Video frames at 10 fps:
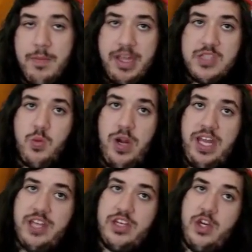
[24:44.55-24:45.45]
Because what
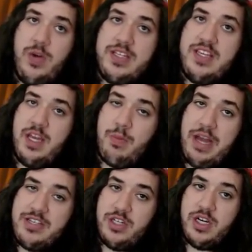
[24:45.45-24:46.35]
he could do is he
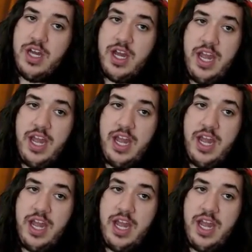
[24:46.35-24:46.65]
Compressor